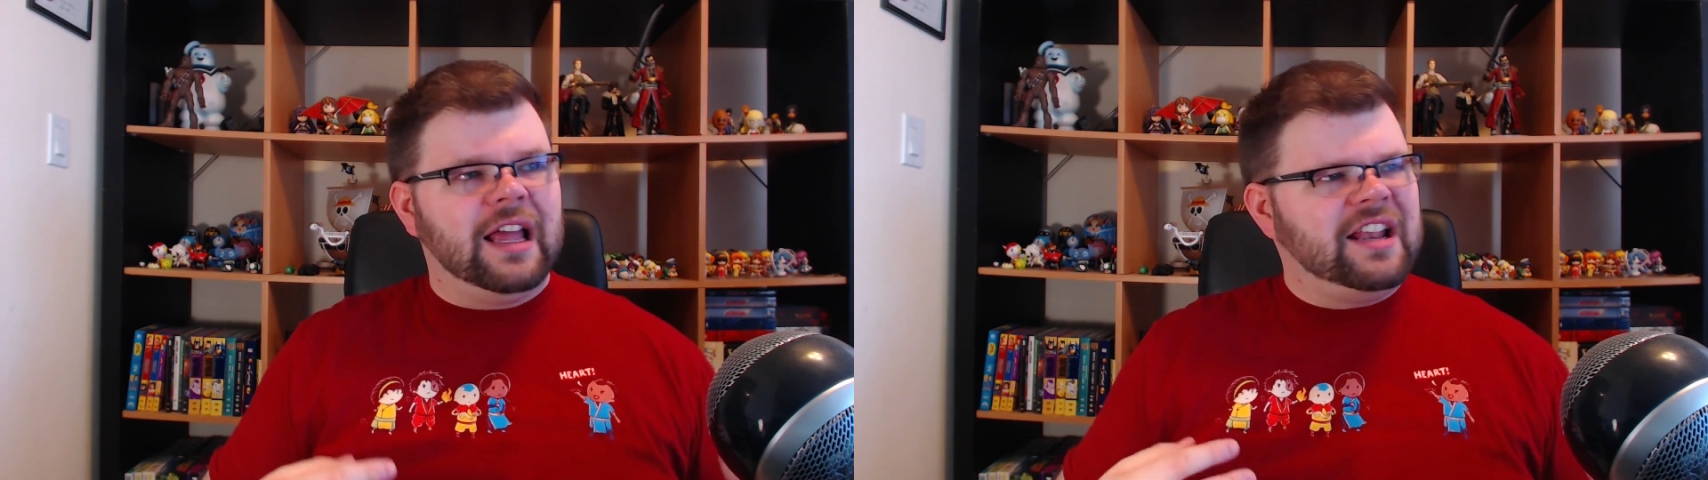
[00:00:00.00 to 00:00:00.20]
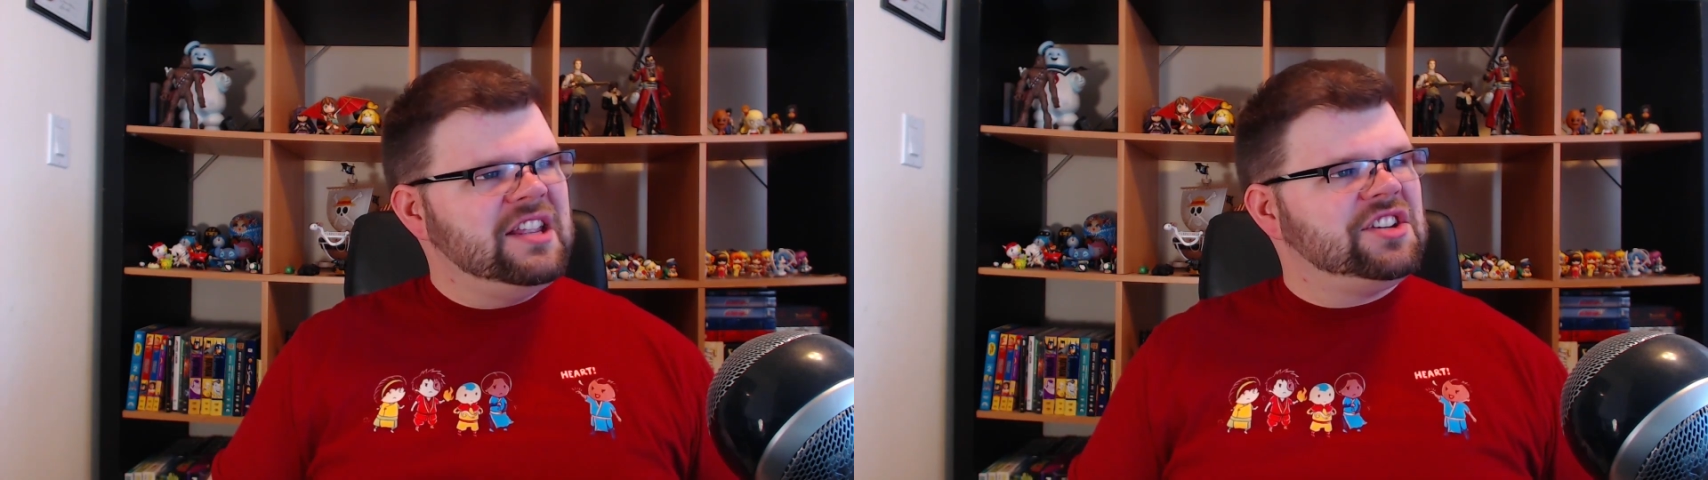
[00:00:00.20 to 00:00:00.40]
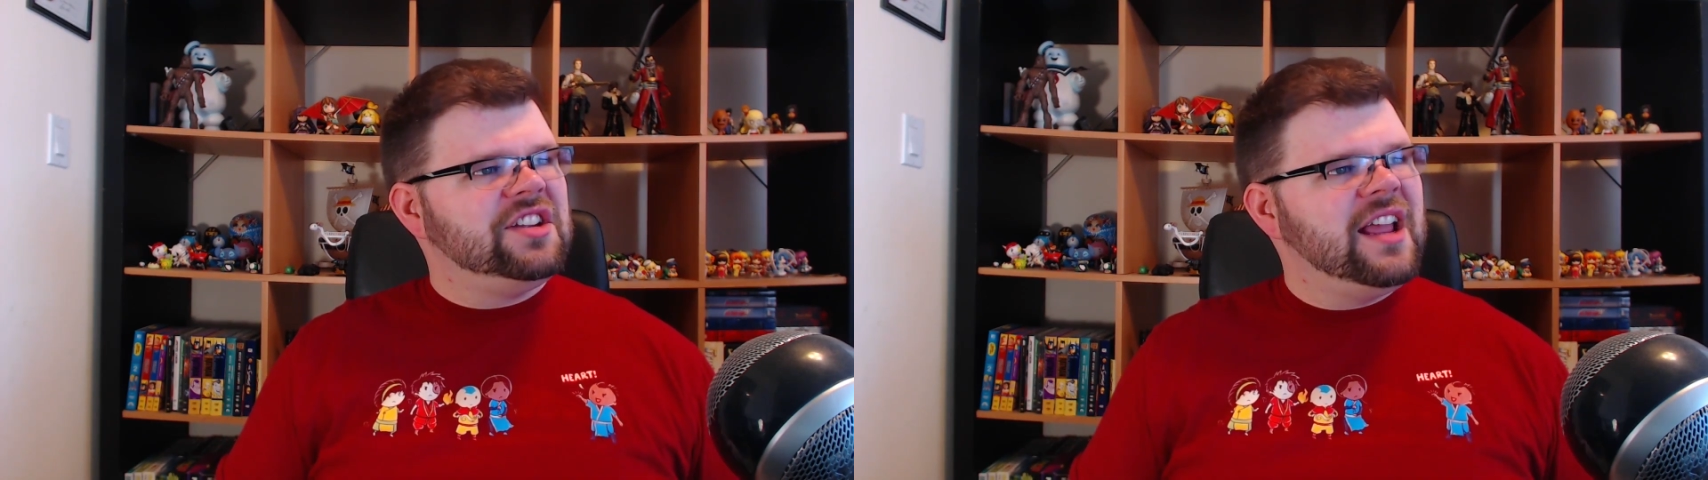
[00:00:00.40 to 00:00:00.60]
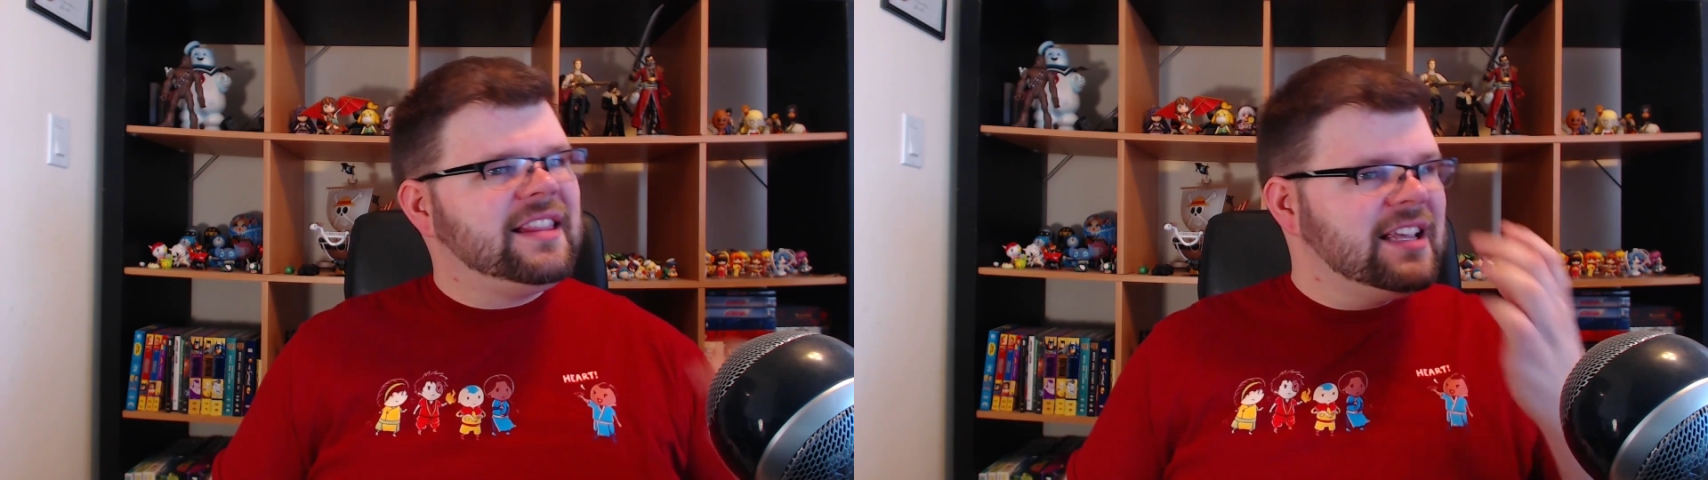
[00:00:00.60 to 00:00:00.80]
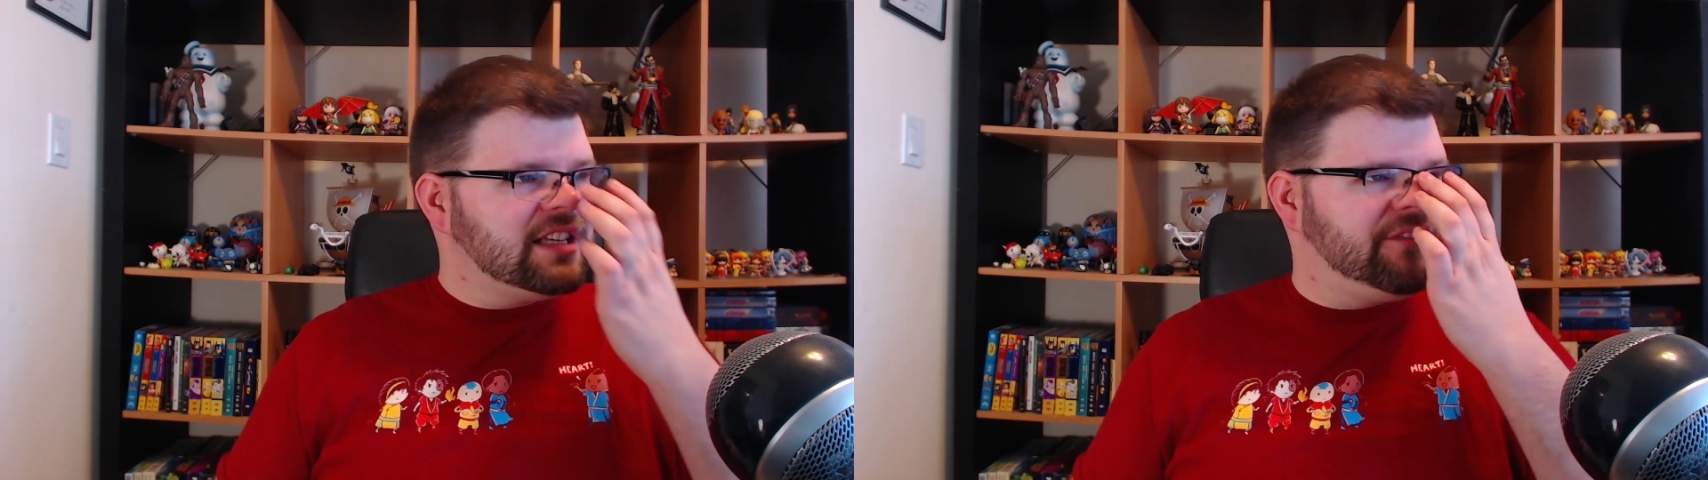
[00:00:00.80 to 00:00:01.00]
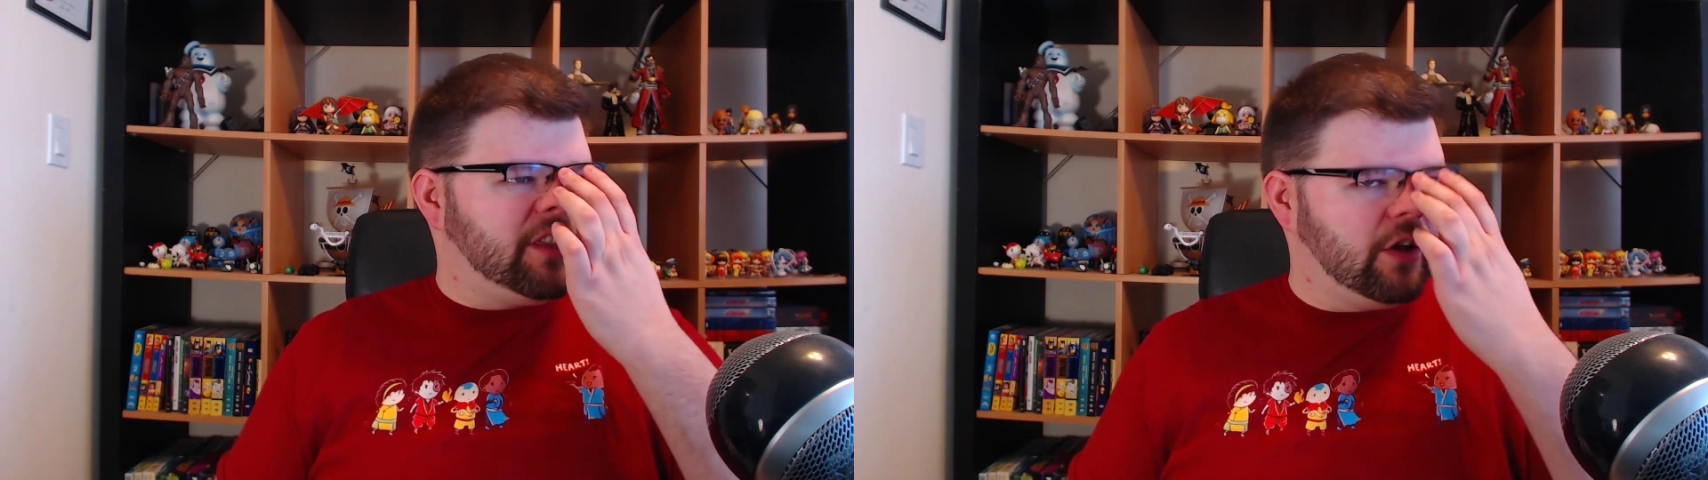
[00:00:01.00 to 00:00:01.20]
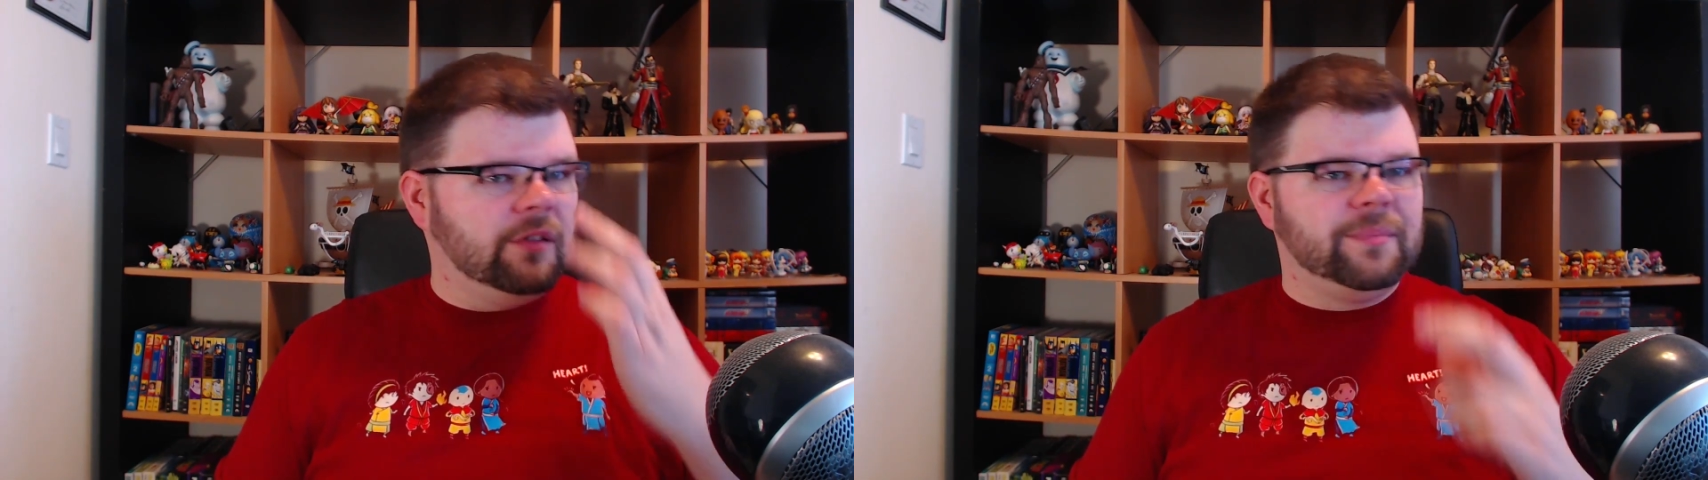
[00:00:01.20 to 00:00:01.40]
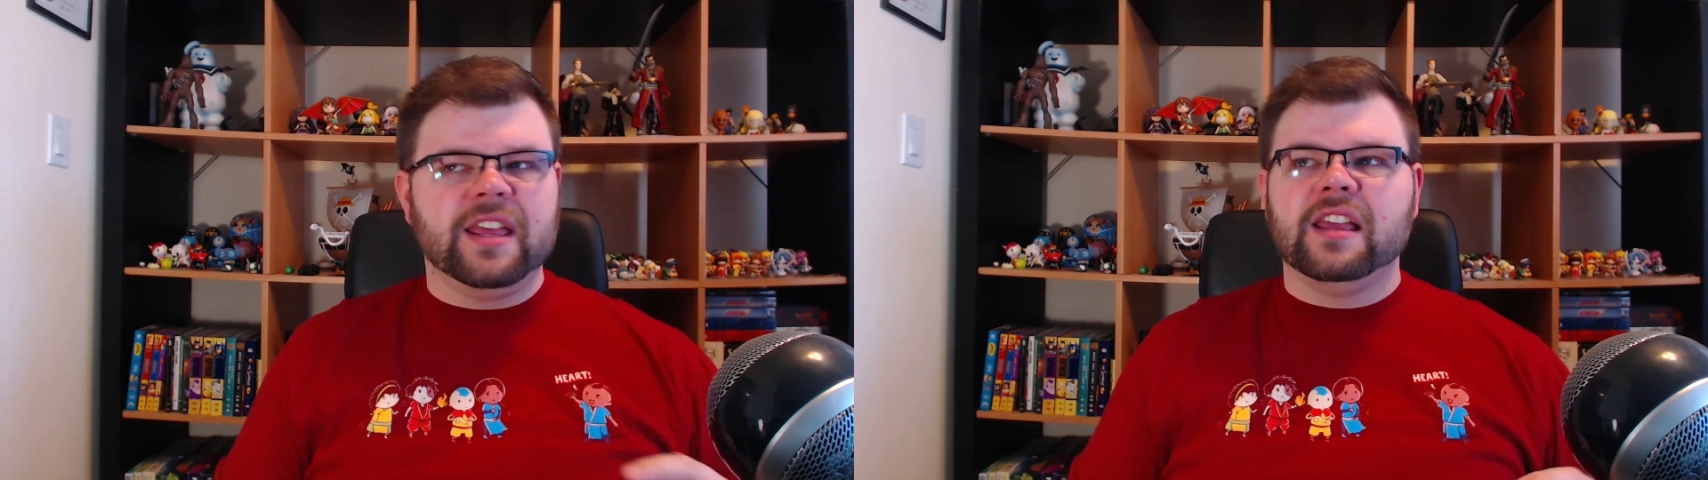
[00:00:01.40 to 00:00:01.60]
initiate this, if
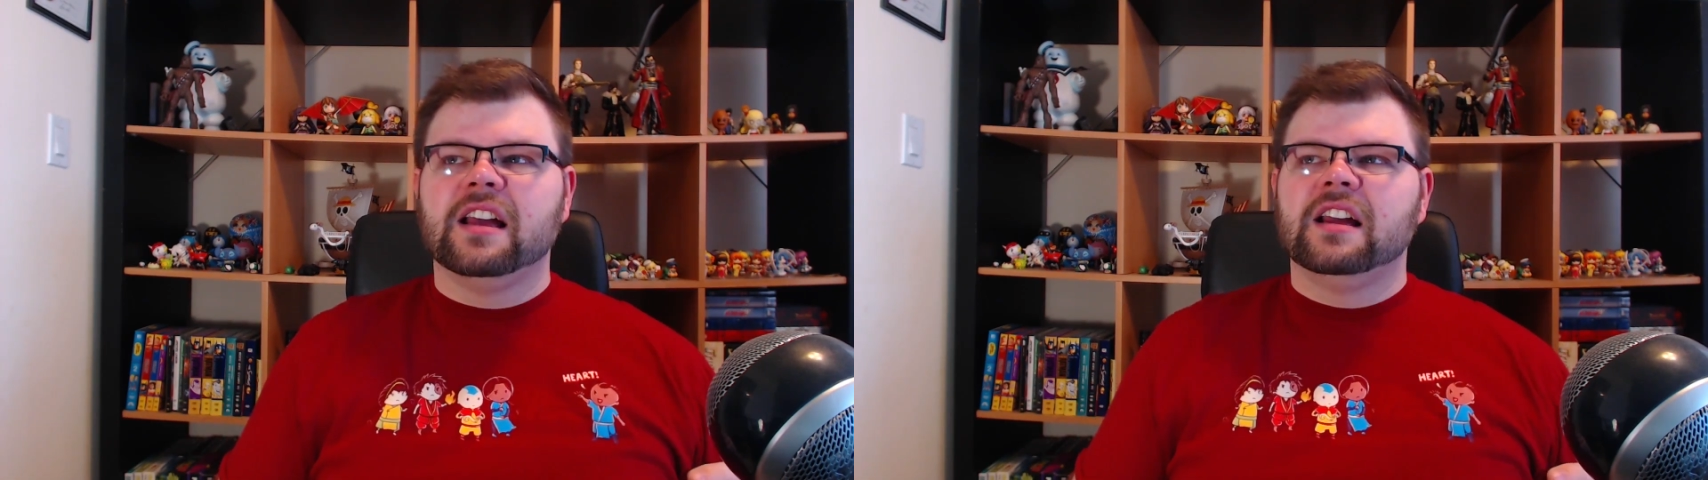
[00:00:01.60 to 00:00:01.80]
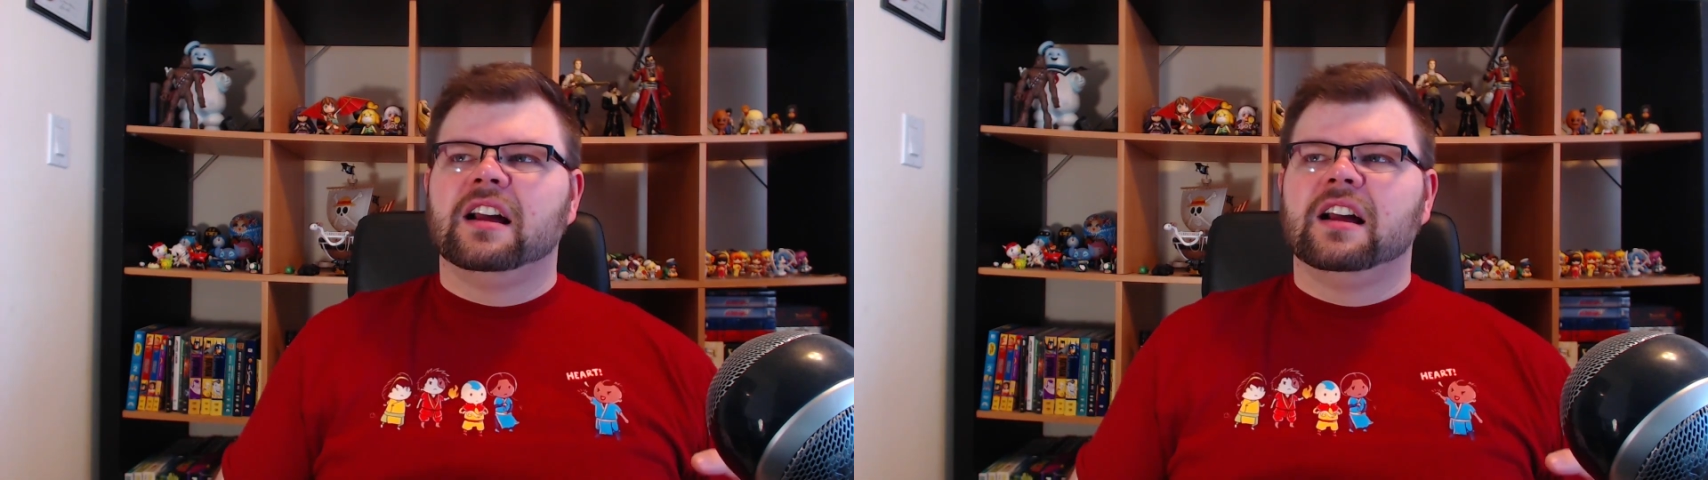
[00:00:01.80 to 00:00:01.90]
they'll be